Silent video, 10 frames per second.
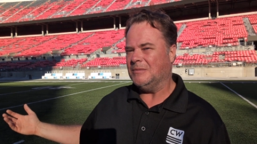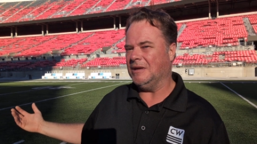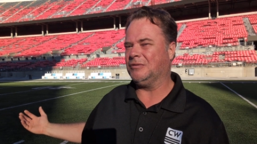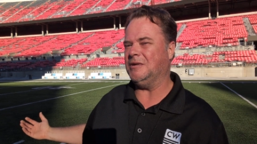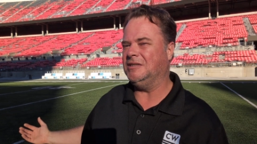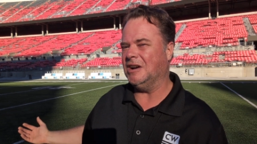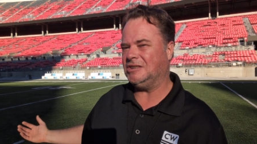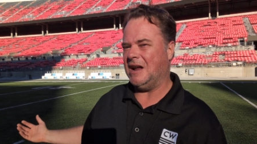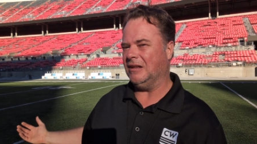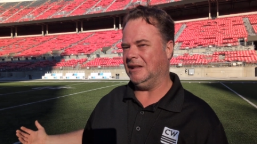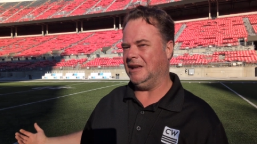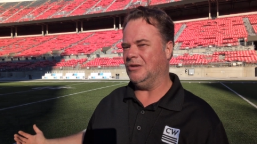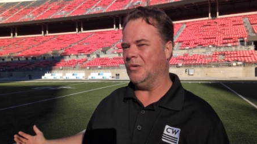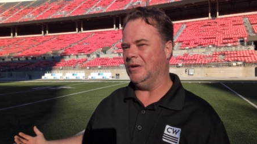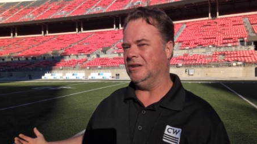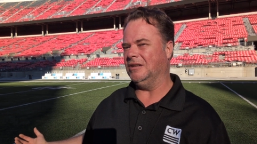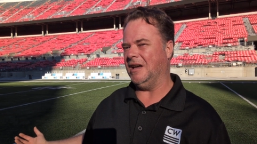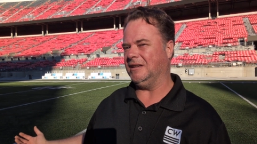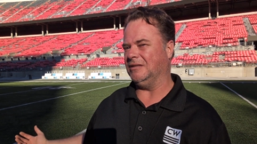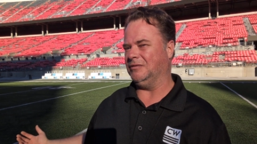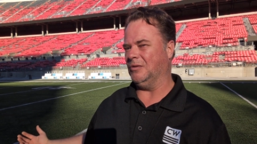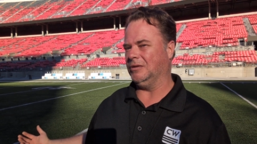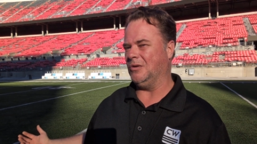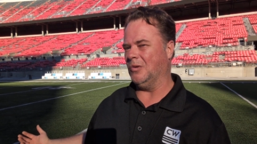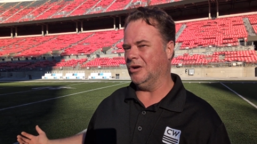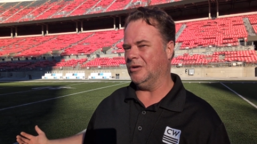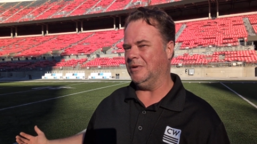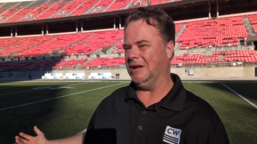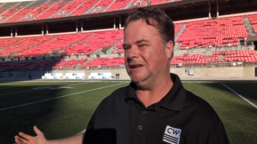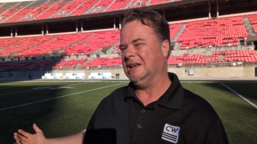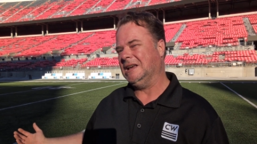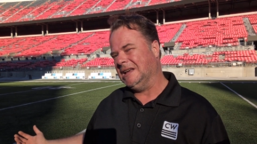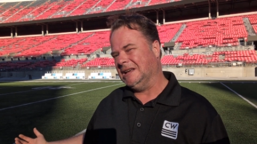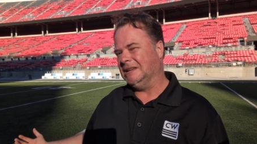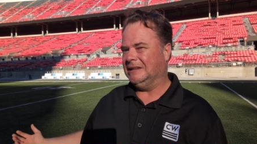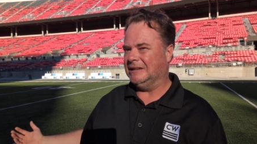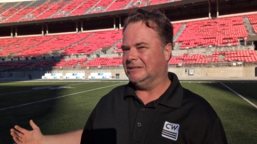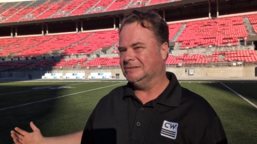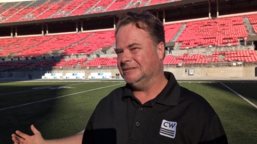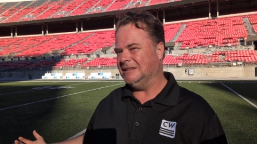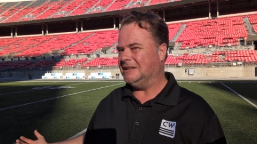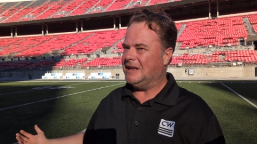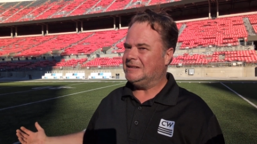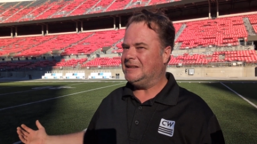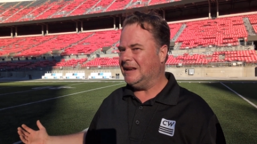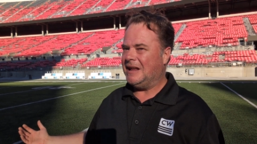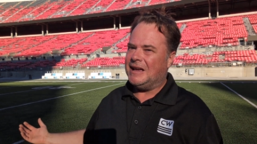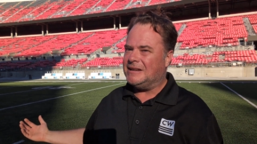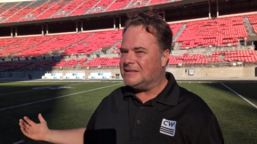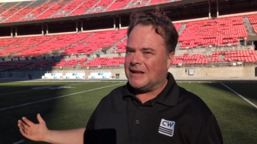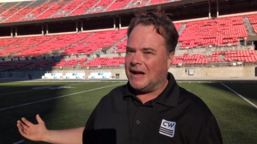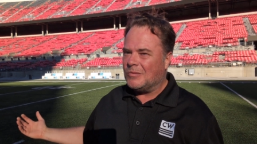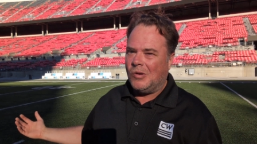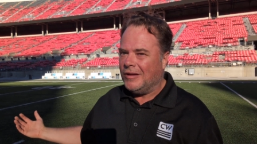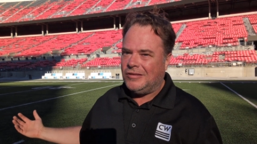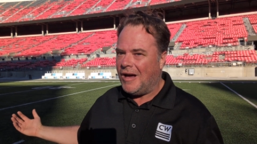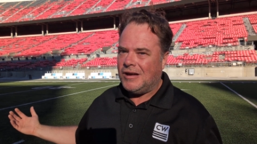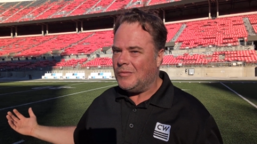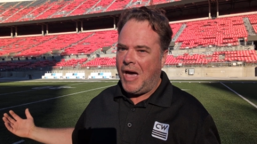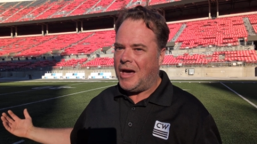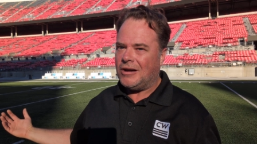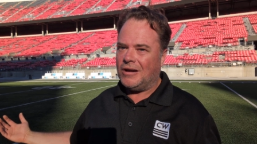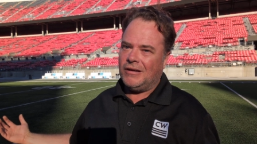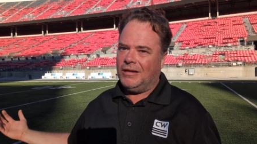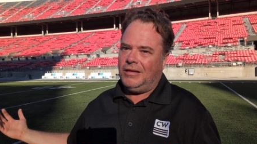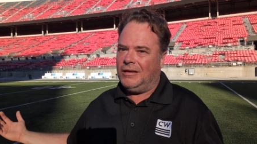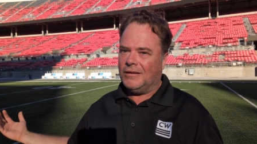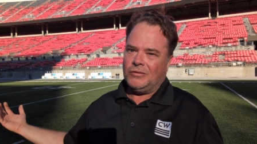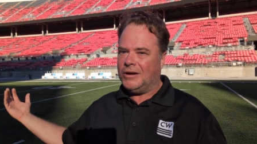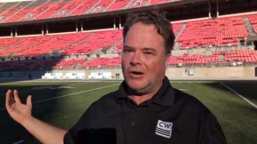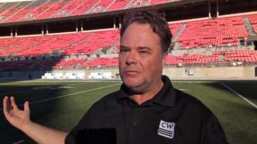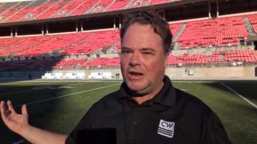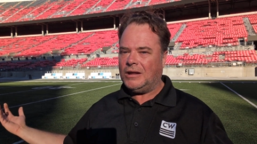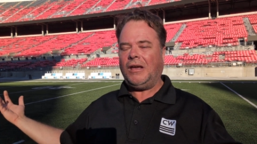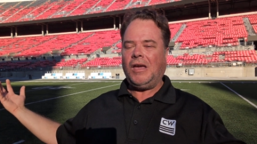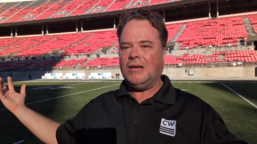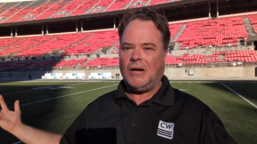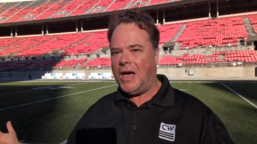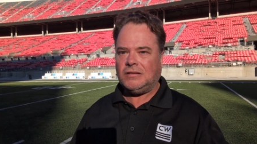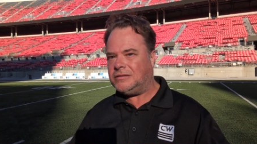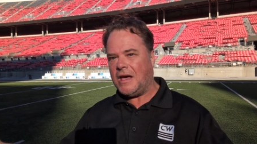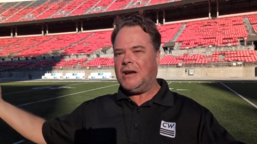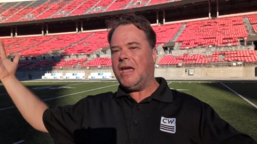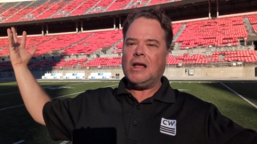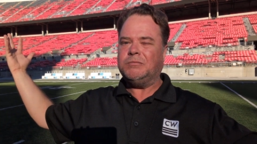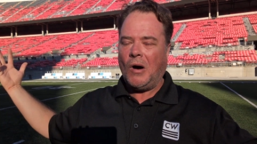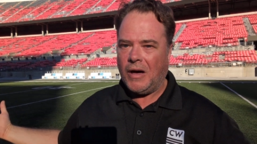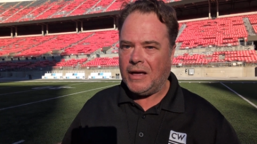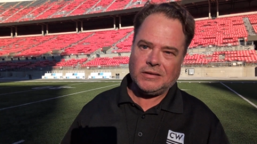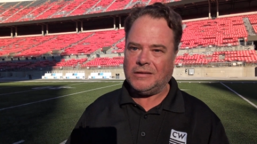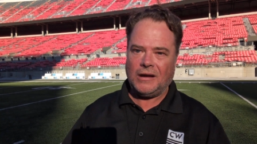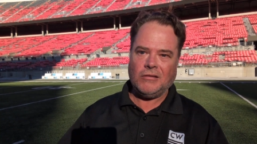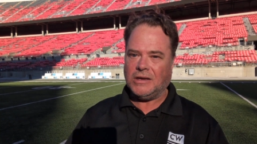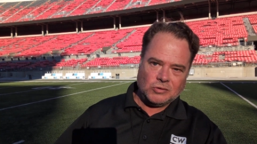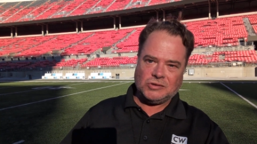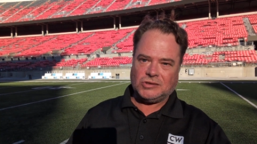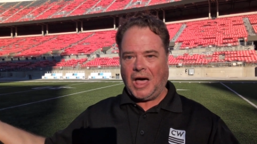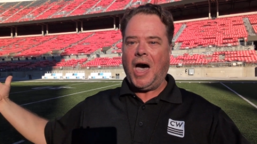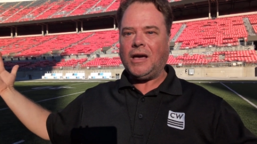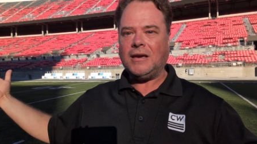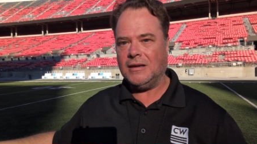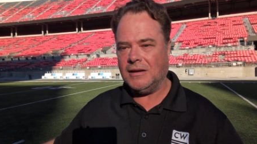I mean, 3-touchdown lead going into like the fourth quarter, but in today's day and age, style points kind of matter. If we don't beat a team by 78 points, you suck,